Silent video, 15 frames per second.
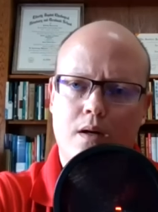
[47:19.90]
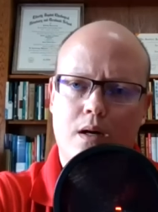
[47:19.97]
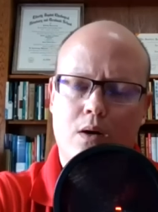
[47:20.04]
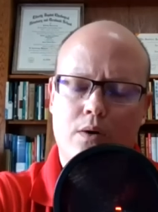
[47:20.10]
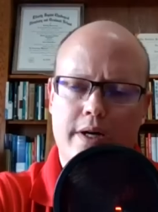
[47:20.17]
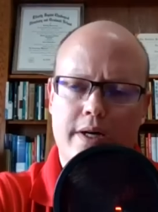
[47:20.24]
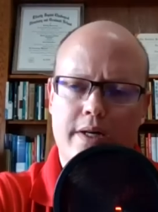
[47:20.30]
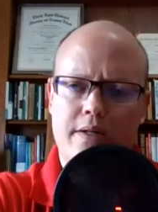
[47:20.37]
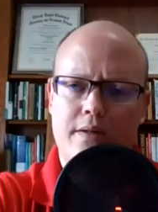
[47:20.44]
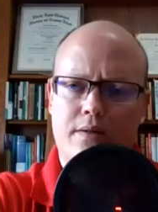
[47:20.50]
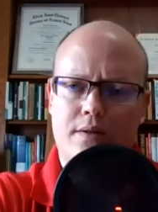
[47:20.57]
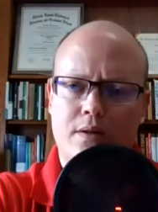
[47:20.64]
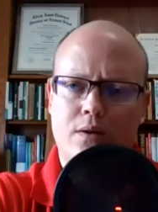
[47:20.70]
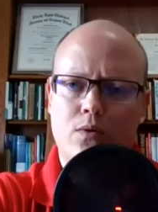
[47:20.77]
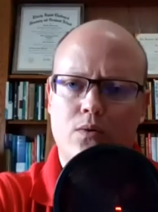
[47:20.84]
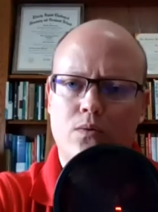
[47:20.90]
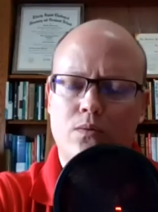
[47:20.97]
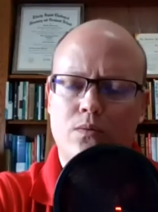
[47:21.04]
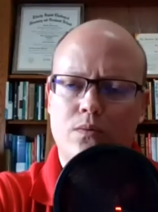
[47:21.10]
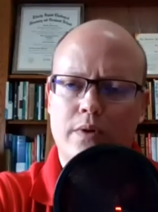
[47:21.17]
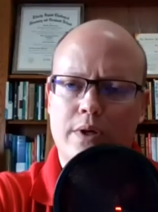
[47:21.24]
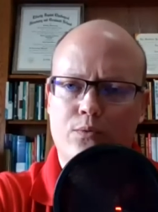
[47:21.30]
Okay, so
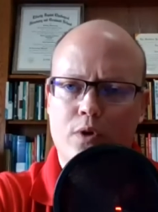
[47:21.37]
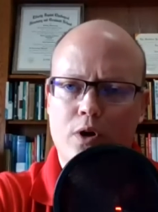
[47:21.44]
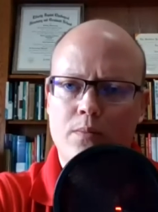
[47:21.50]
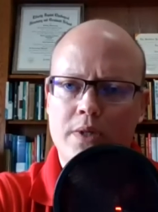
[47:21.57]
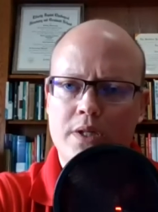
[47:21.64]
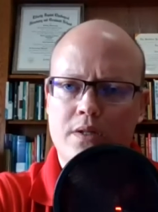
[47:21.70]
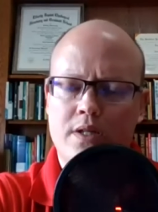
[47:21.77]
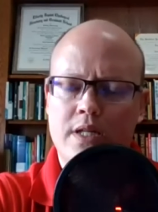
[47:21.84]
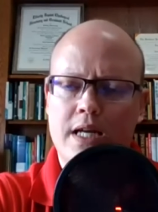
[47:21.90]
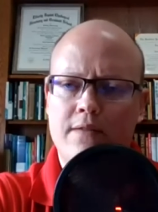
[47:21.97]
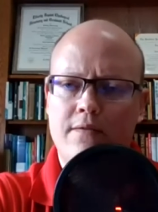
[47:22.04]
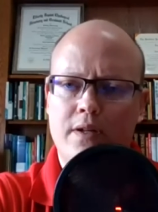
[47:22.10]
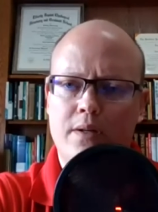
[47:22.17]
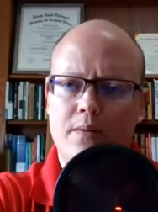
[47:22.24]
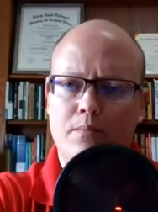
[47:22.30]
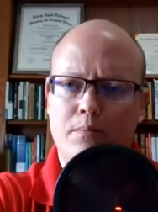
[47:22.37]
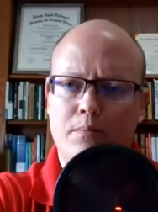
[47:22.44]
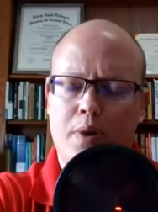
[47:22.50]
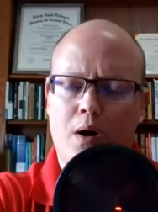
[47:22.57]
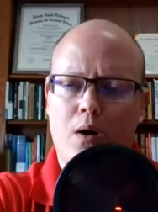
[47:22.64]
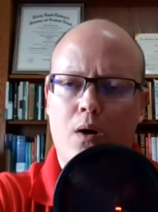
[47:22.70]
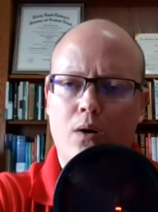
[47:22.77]
in Romans 7,
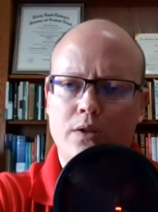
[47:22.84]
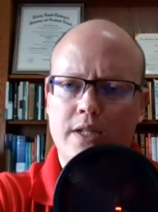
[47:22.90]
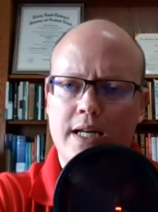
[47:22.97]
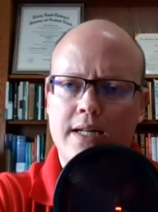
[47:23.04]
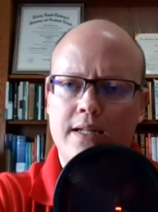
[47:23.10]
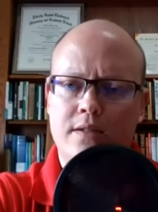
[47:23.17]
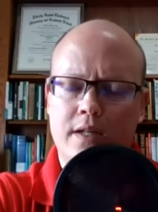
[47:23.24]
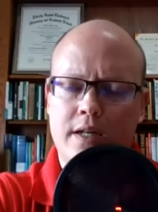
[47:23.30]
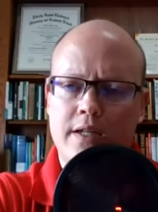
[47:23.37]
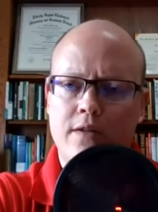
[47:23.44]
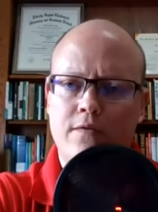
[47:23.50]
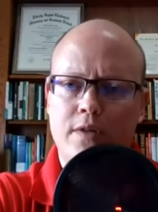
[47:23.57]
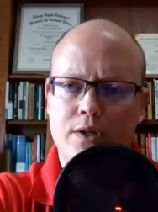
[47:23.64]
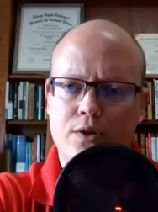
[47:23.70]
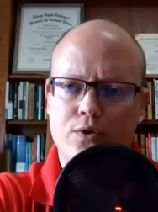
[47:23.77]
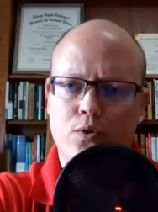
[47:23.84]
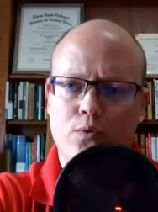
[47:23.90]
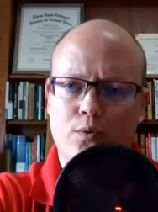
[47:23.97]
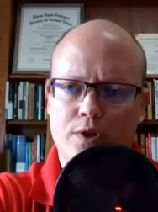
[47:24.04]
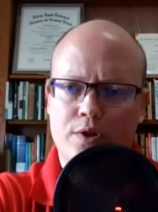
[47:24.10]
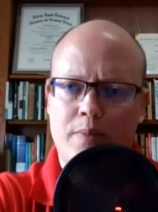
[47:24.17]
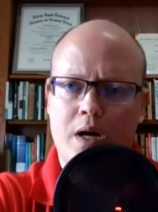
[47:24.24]
Paul takes individual
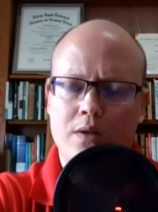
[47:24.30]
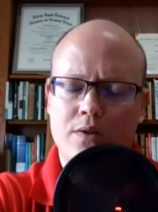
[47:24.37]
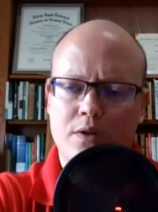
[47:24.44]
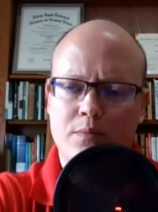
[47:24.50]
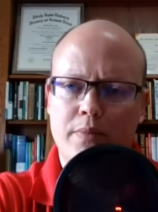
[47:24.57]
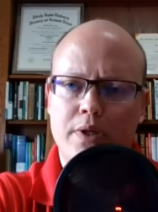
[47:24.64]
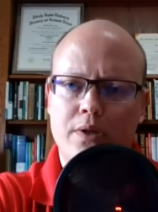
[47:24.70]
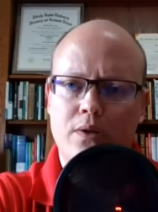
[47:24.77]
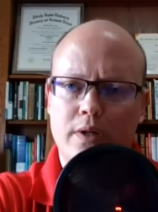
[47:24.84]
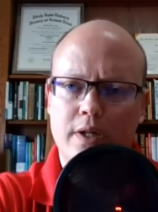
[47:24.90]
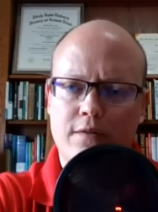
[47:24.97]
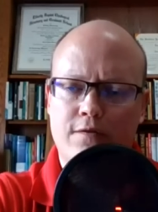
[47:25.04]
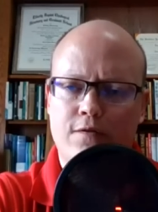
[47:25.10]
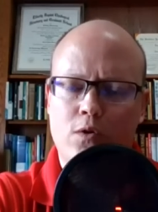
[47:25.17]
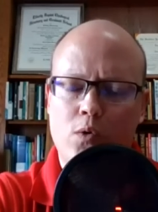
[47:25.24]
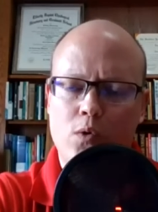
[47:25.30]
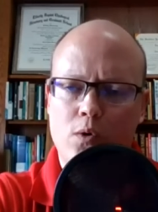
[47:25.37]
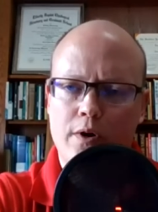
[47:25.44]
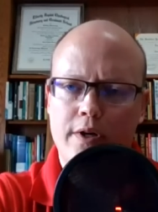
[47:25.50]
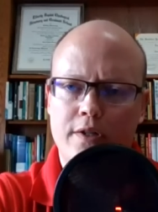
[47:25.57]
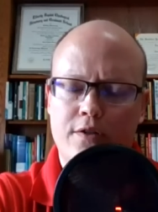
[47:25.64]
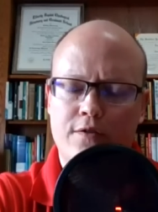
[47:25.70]
responsibility
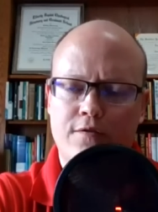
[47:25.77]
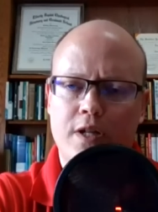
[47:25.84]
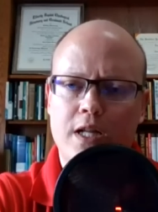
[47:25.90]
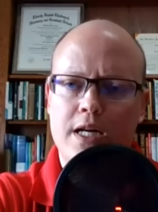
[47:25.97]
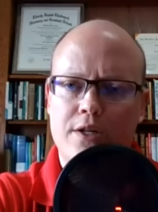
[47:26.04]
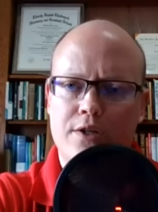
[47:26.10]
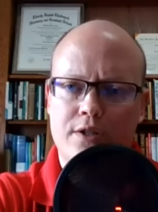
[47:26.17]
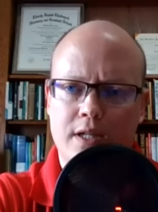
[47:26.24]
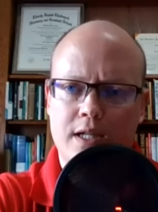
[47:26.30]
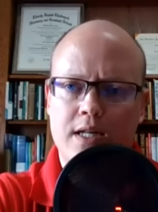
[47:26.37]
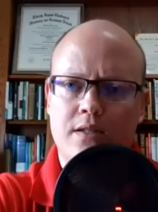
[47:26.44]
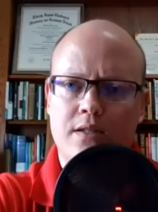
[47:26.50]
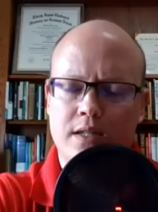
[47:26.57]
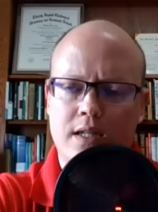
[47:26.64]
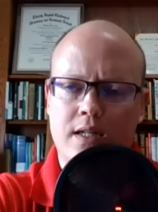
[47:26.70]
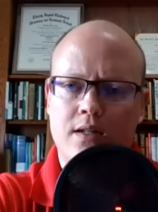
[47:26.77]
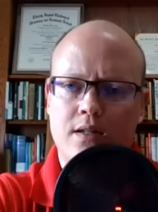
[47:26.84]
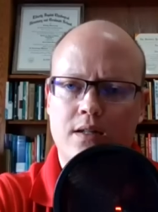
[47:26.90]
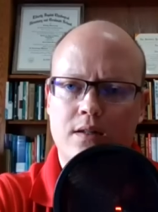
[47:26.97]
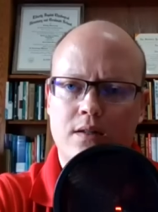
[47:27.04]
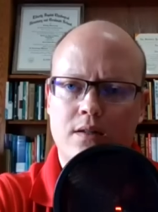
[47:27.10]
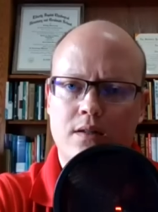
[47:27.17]
for his flesh lusting
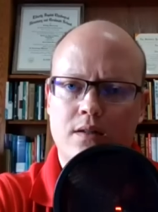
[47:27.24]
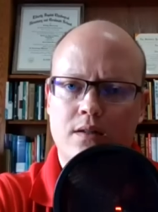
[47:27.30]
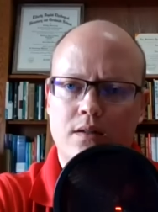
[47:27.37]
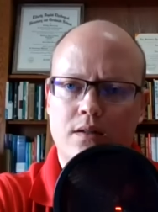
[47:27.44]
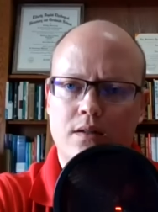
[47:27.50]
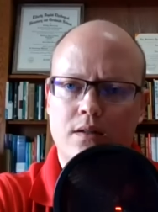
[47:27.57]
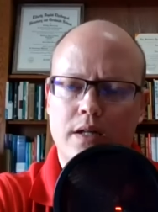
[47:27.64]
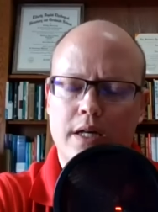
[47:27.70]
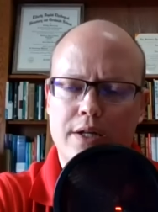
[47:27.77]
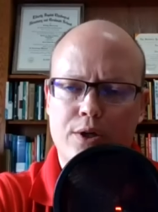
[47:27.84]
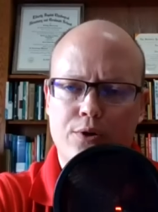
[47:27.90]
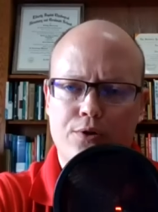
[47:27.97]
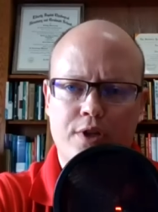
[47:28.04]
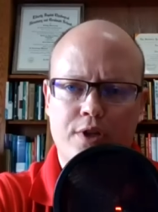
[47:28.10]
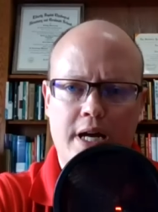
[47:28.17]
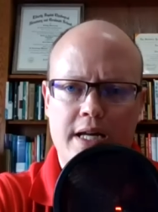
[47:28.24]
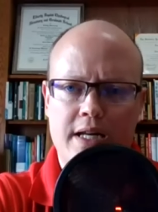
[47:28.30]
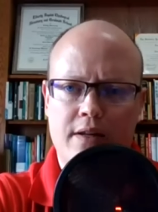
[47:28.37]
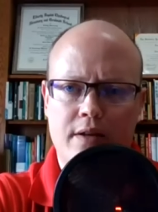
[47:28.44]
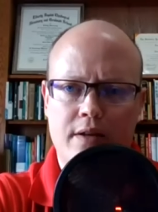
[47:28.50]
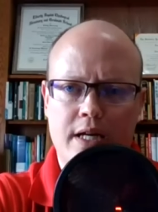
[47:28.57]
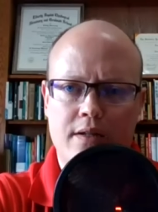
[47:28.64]
and you're
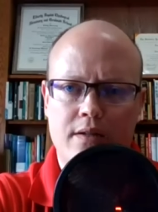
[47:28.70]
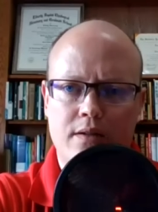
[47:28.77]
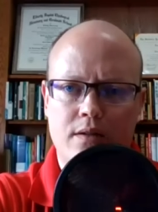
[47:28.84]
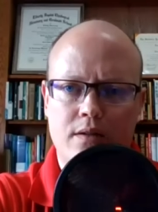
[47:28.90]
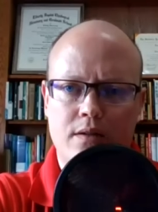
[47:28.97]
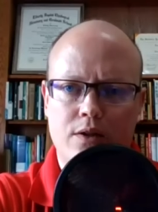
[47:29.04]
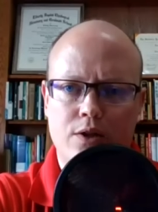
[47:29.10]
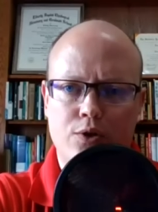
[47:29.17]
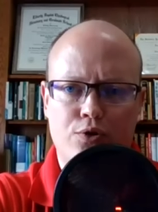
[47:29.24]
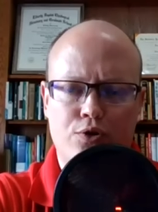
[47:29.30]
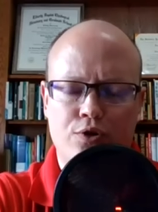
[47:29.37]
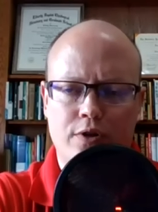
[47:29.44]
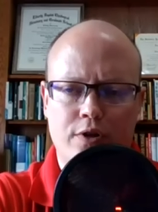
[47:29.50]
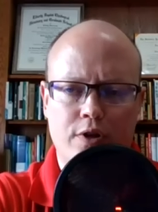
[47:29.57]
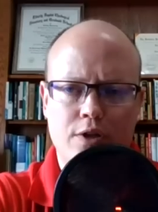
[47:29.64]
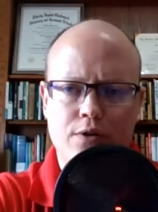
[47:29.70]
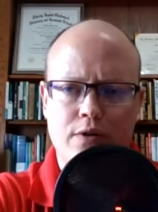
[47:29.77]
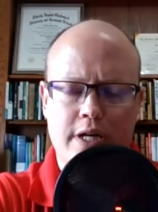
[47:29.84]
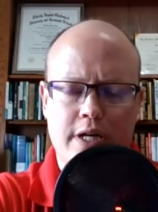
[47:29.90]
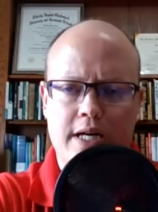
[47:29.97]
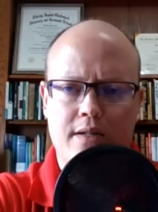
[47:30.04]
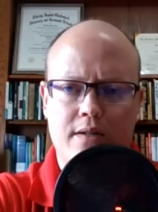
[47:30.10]
saying that you shouldn't do
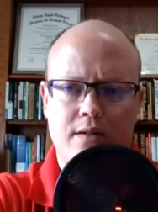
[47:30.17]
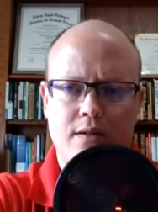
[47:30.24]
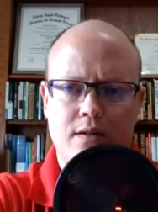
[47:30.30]
that